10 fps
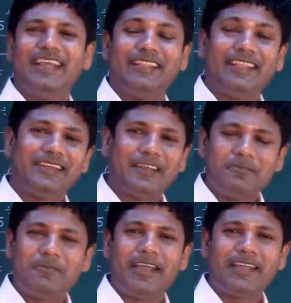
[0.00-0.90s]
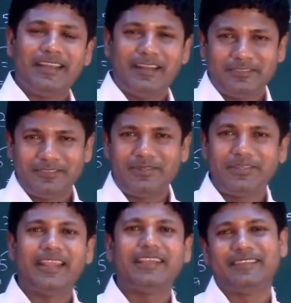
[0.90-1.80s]
And then come back and I'll see you in
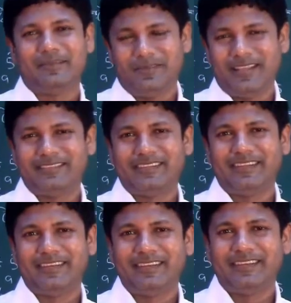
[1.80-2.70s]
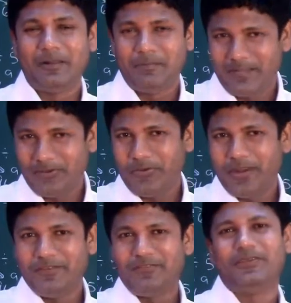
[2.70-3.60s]
the next sub lesson. I'll be here
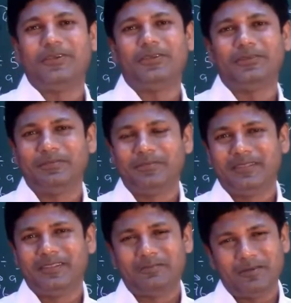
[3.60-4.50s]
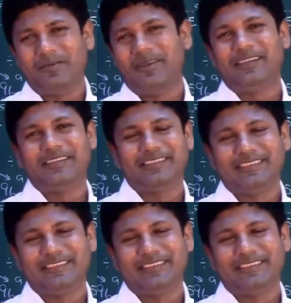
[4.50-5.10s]
waiting for you. Bye-bye.